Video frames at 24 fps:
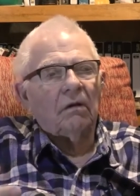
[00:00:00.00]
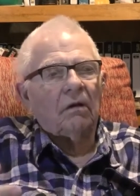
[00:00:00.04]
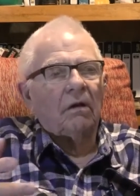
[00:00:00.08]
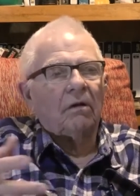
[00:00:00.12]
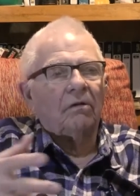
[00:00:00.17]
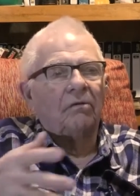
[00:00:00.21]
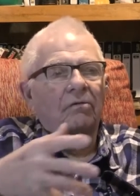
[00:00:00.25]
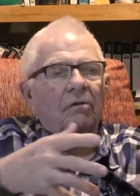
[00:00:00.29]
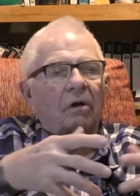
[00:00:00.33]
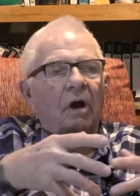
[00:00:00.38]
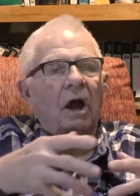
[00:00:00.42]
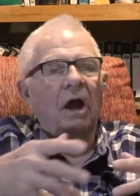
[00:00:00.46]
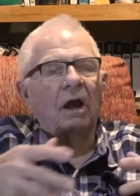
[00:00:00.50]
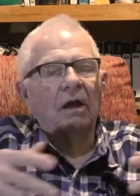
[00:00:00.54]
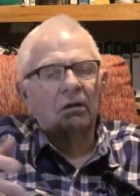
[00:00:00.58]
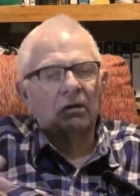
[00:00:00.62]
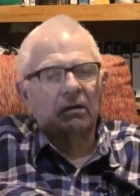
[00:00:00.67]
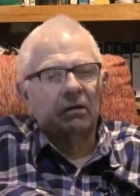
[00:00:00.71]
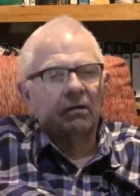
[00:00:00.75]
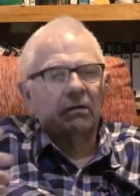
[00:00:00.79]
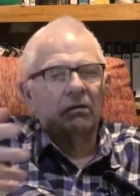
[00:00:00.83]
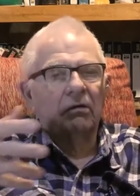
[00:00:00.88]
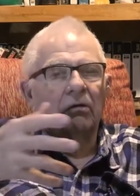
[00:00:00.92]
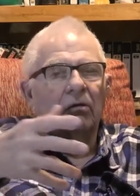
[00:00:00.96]

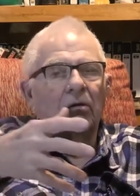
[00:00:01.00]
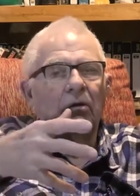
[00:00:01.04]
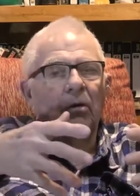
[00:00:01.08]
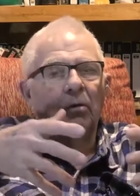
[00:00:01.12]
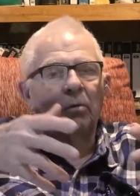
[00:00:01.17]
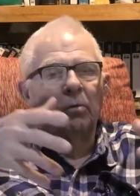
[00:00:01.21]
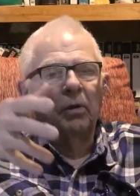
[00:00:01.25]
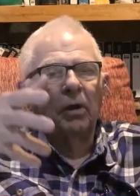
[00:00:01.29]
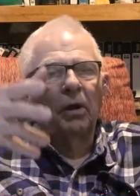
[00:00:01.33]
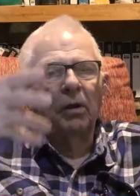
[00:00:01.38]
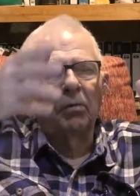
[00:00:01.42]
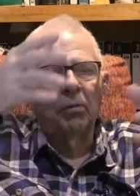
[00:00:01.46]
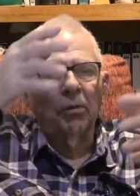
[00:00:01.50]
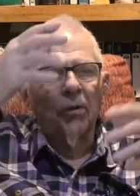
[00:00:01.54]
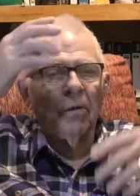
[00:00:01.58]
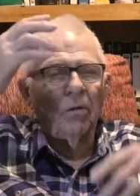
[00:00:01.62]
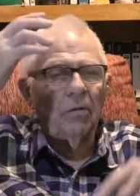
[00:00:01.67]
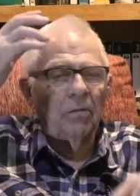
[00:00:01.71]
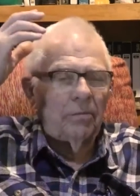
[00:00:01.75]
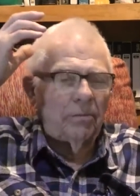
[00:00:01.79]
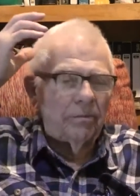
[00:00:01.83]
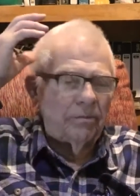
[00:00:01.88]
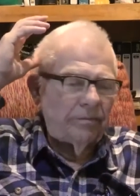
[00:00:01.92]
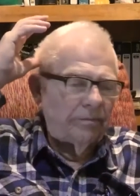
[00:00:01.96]
attract new
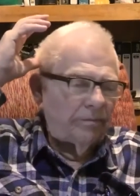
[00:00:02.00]
people